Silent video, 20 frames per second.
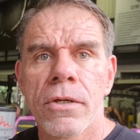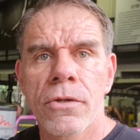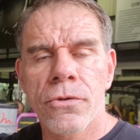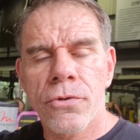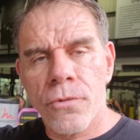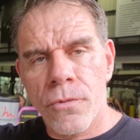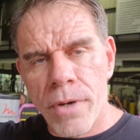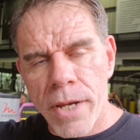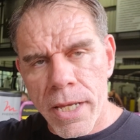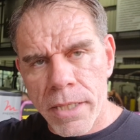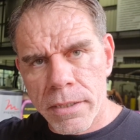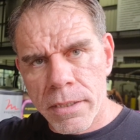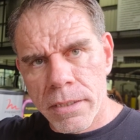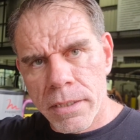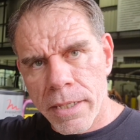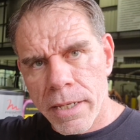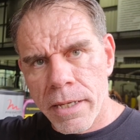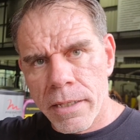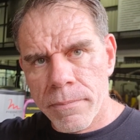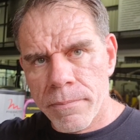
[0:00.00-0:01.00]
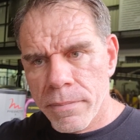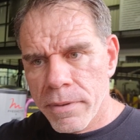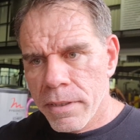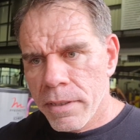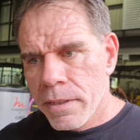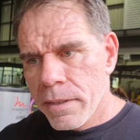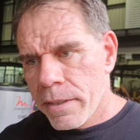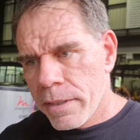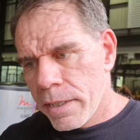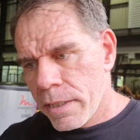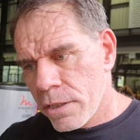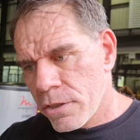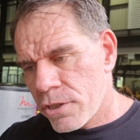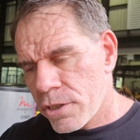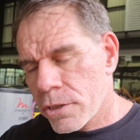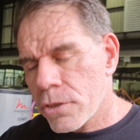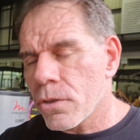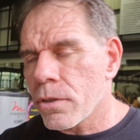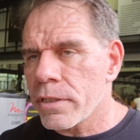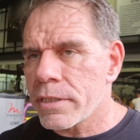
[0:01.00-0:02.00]
throughout the day. It is
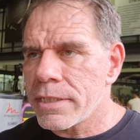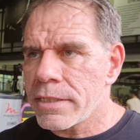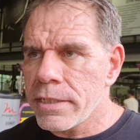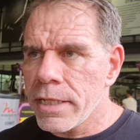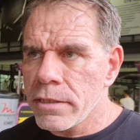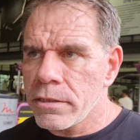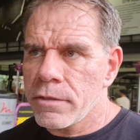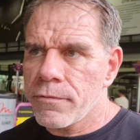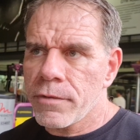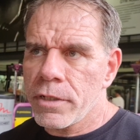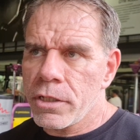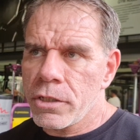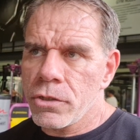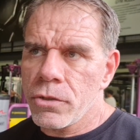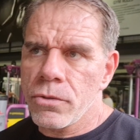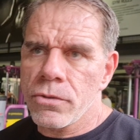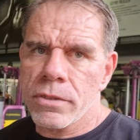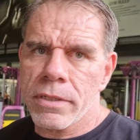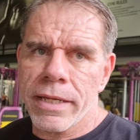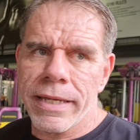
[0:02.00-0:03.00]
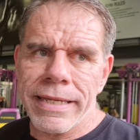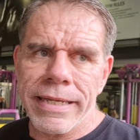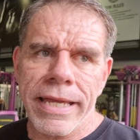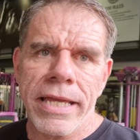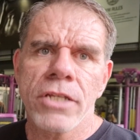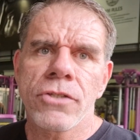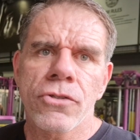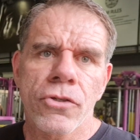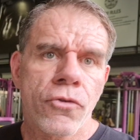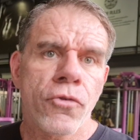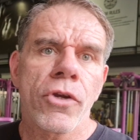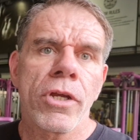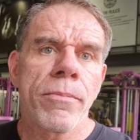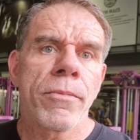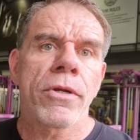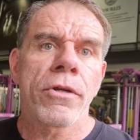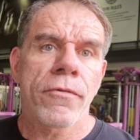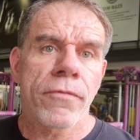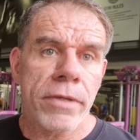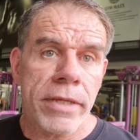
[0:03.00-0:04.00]
still extensively used against the
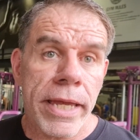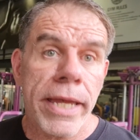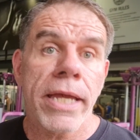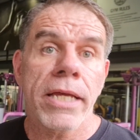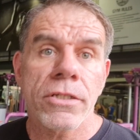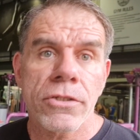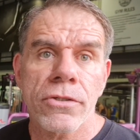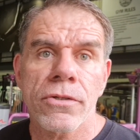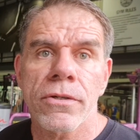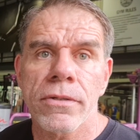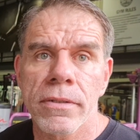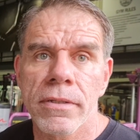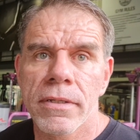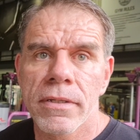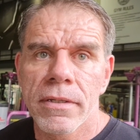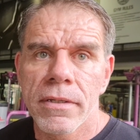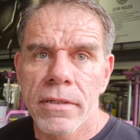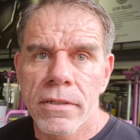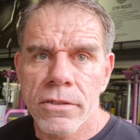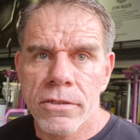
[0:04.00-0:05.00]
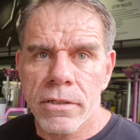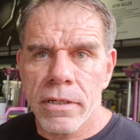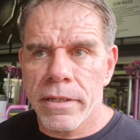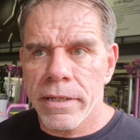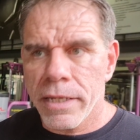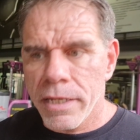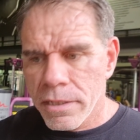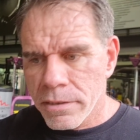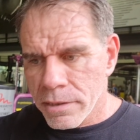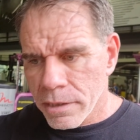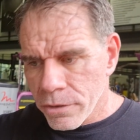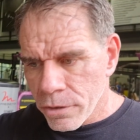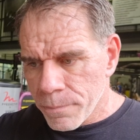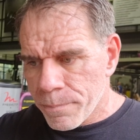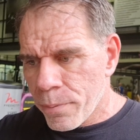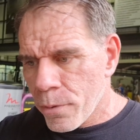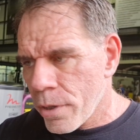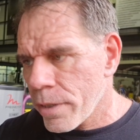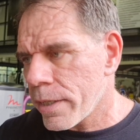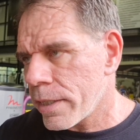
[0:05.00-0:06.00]
treatment of cancer. So here's a little
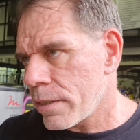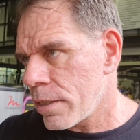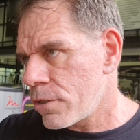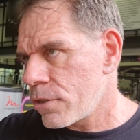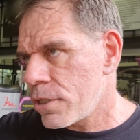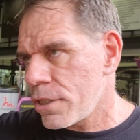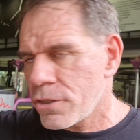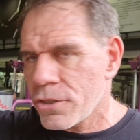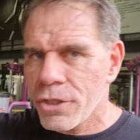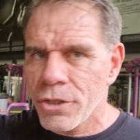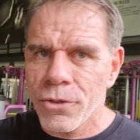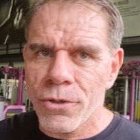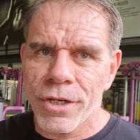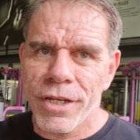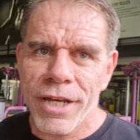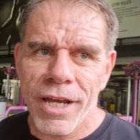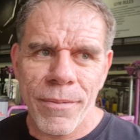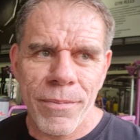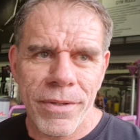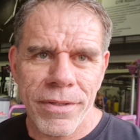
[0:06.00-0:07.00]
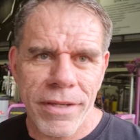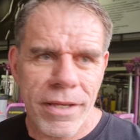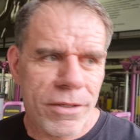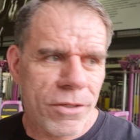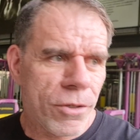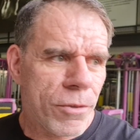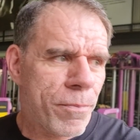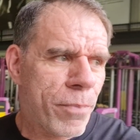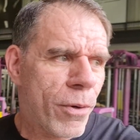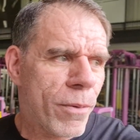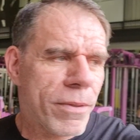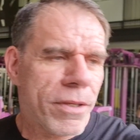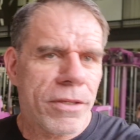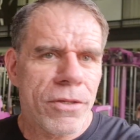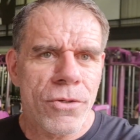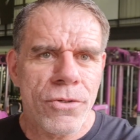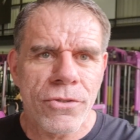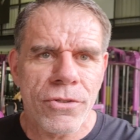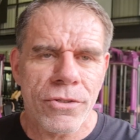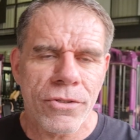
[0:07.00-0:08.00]
product that sits in your cupboard that you probably
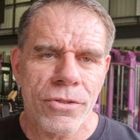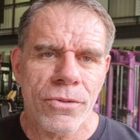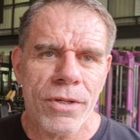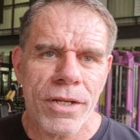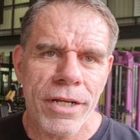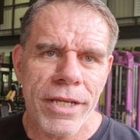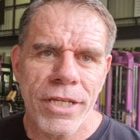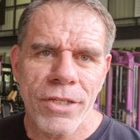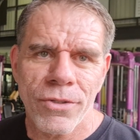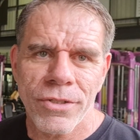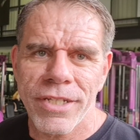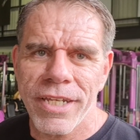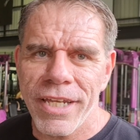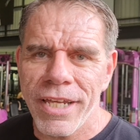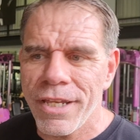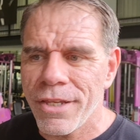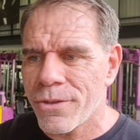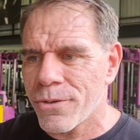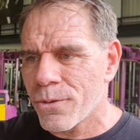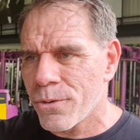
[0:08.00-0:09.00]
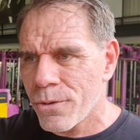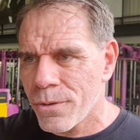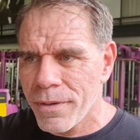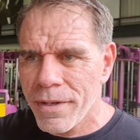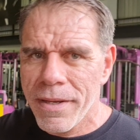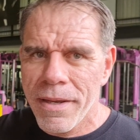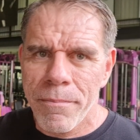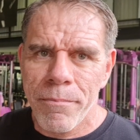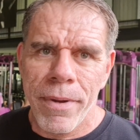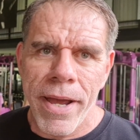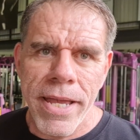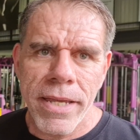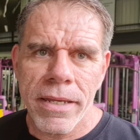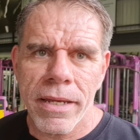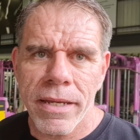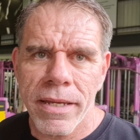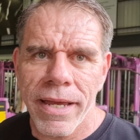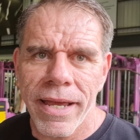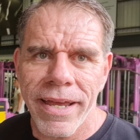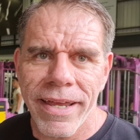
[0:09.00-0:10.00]
use it to clean your teeth or bake
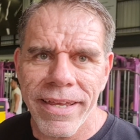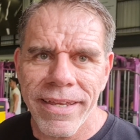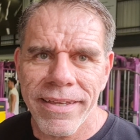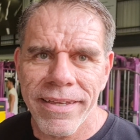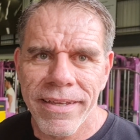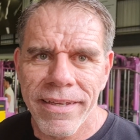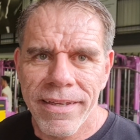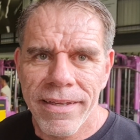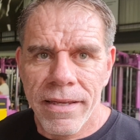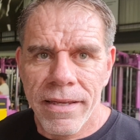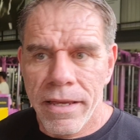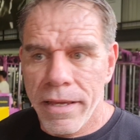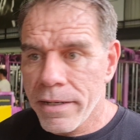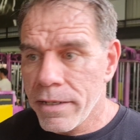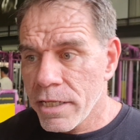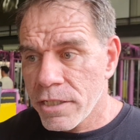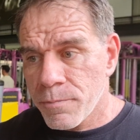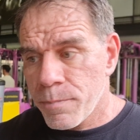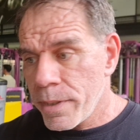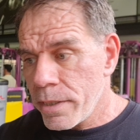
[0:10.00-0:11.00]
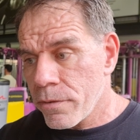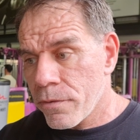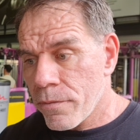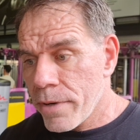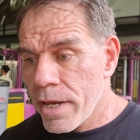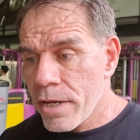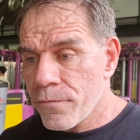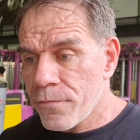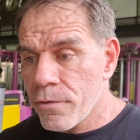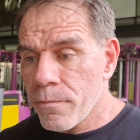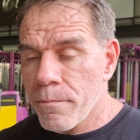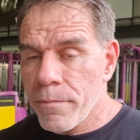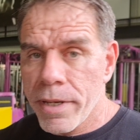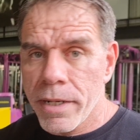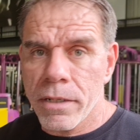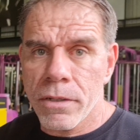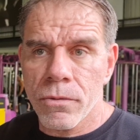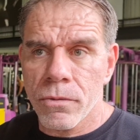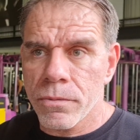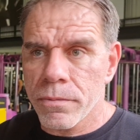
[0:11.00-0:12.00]
a cake. And it's been around for
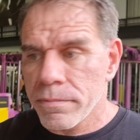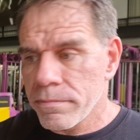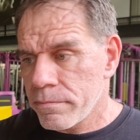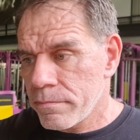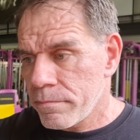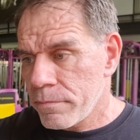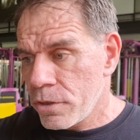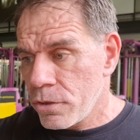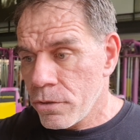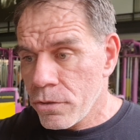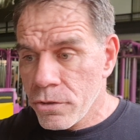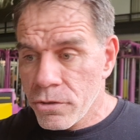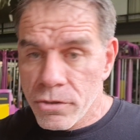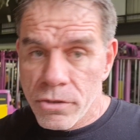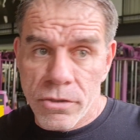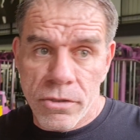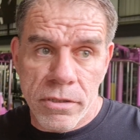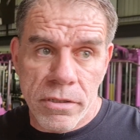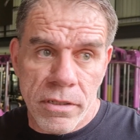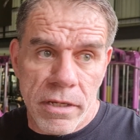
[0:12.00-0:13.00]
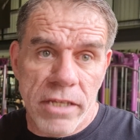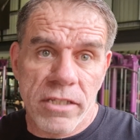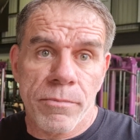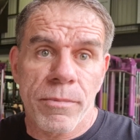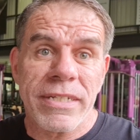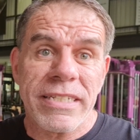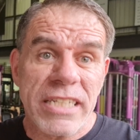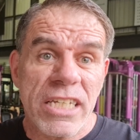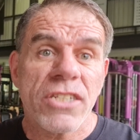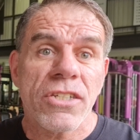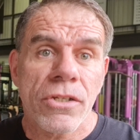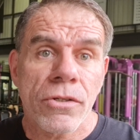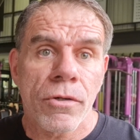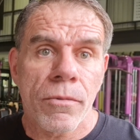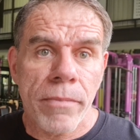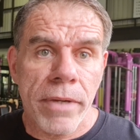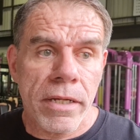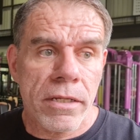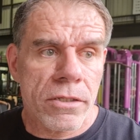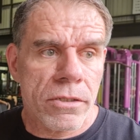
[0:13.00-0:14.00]
medical uses as a
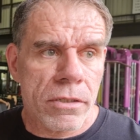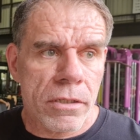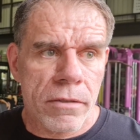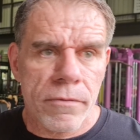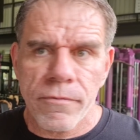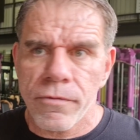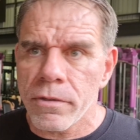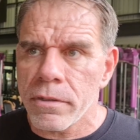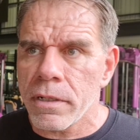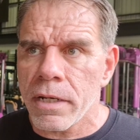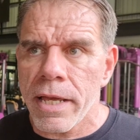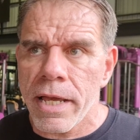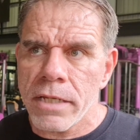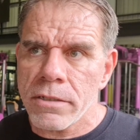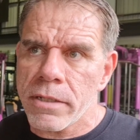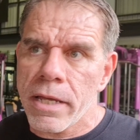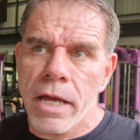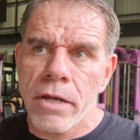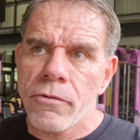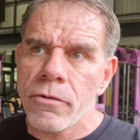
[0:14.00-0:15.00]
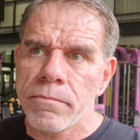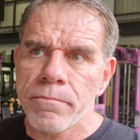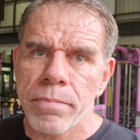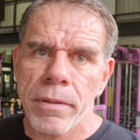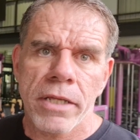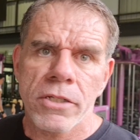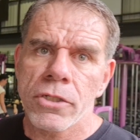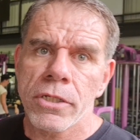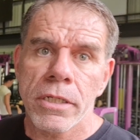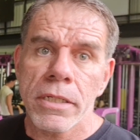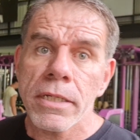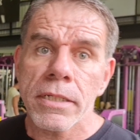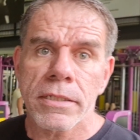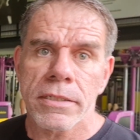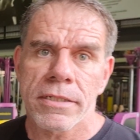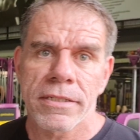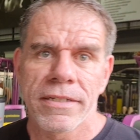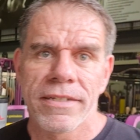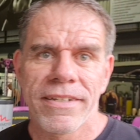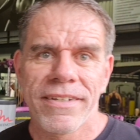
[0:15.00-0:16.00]
medicinal medicine for the last 100+
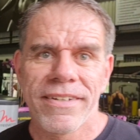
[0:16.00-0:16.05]
years.